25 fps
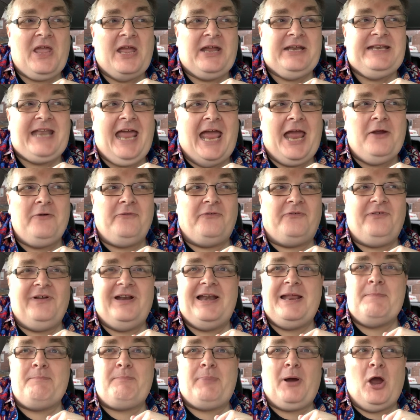Now,
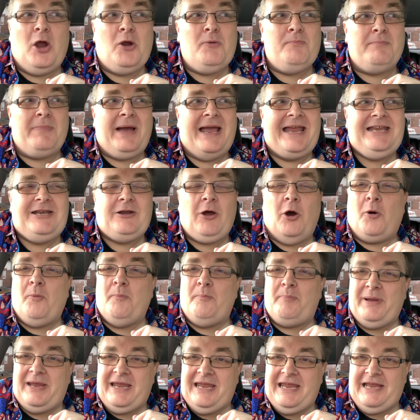Philip Pope may
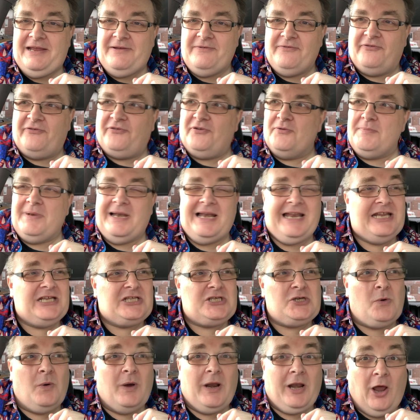not be familiar
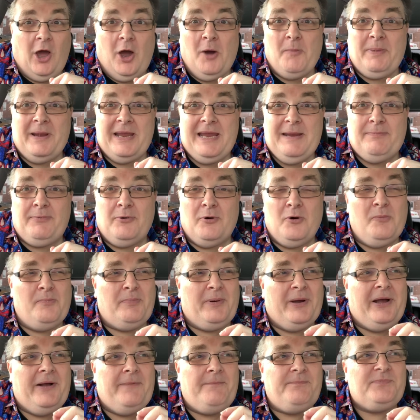to a lot of people,
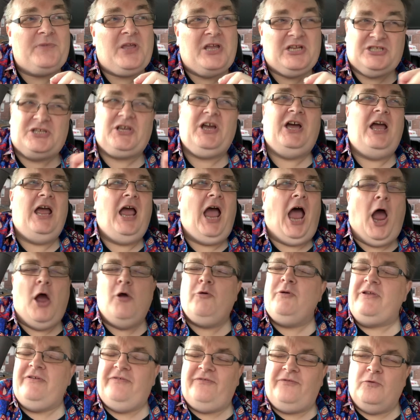but to
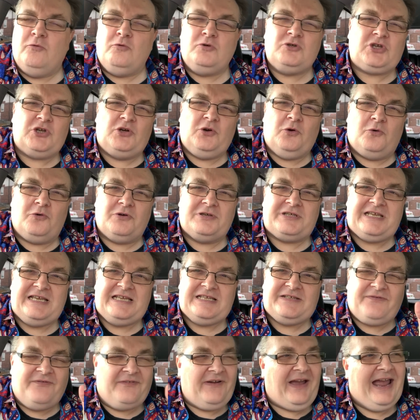Only Fools and
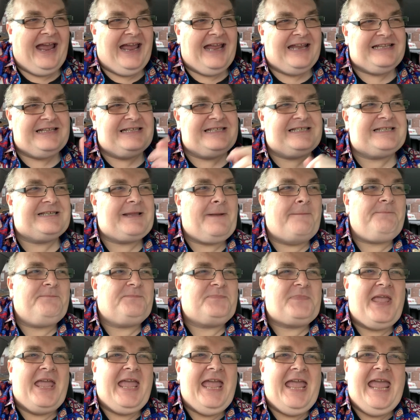Horses fans,
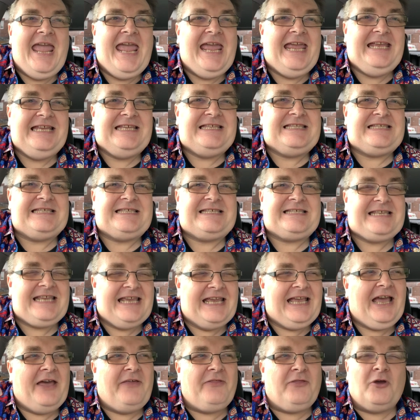he's the
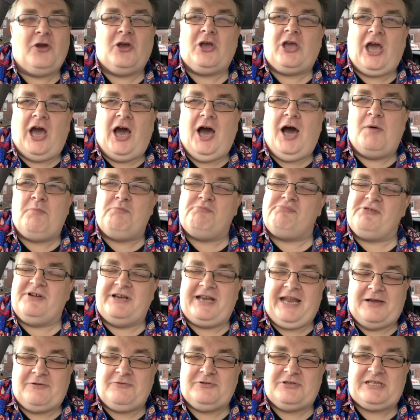singer that can't
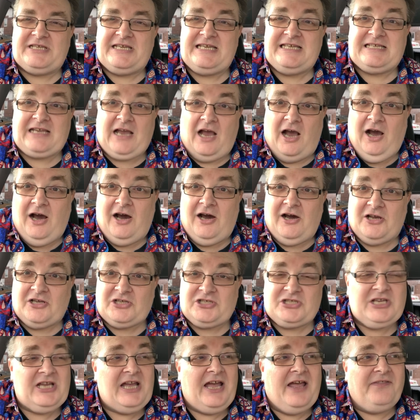pronounce his
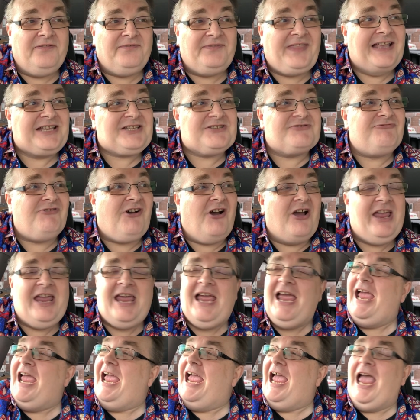R's. That's right,
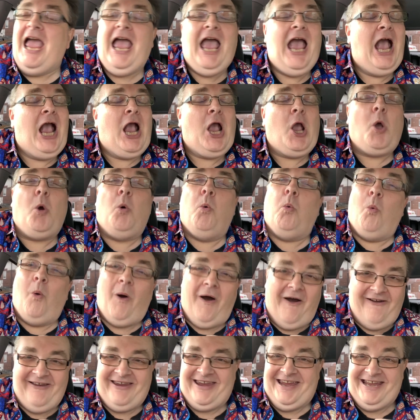
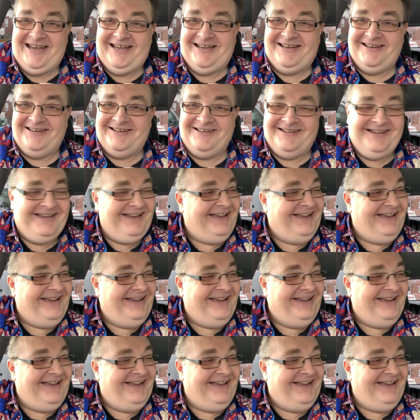Quine.